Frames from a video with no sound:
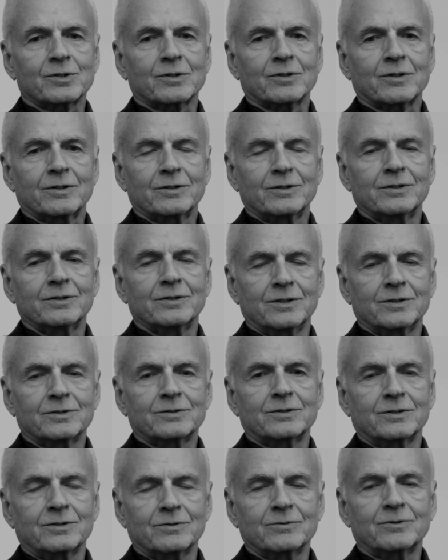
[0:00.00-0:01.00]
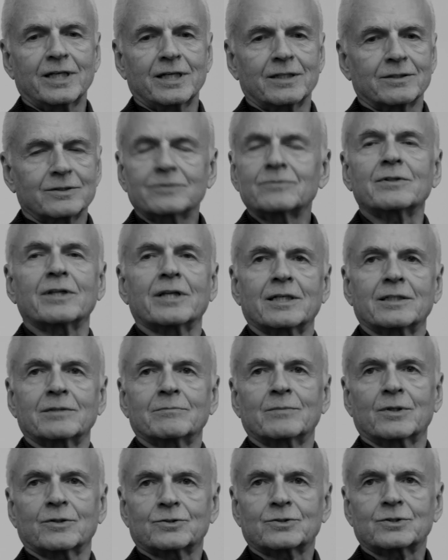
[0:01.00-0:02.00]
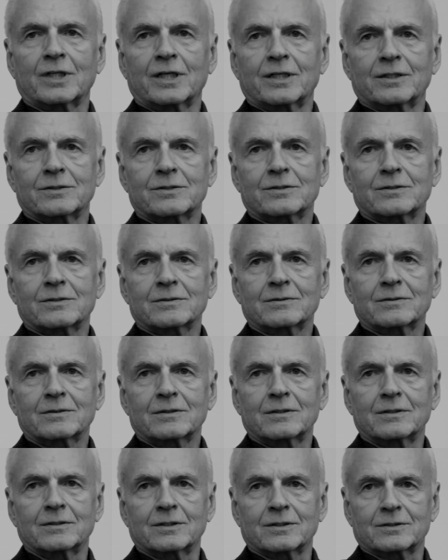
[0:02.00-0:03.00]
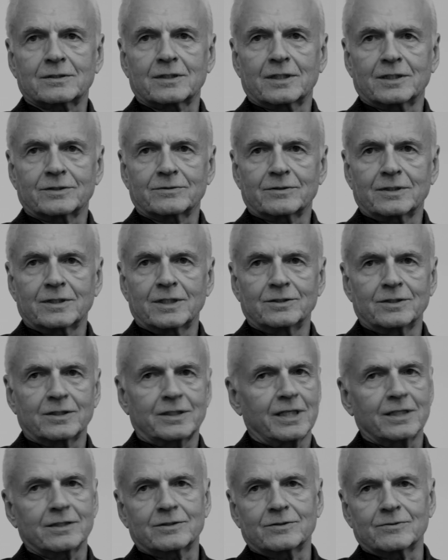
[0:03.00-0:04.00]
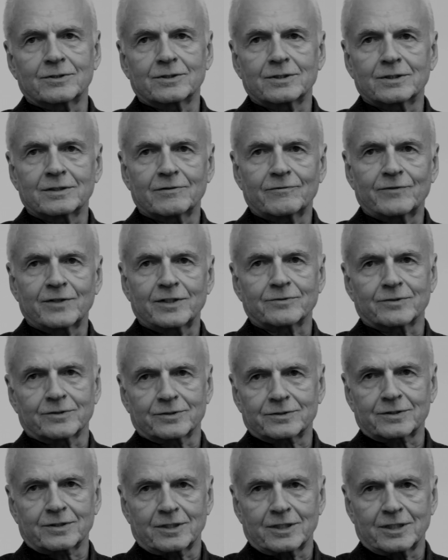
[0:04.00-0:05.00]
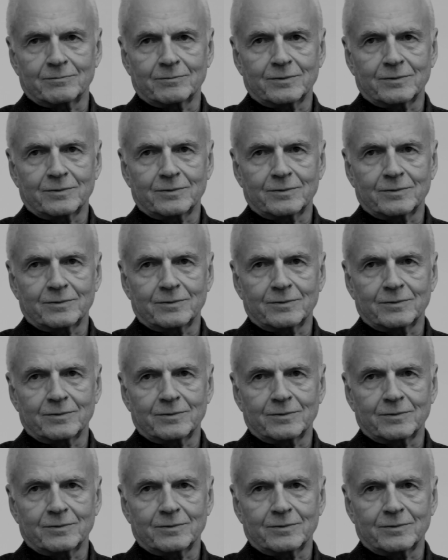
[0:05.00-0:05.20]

are, you can't do that in most states in this country, and you can't do it in the federal scheme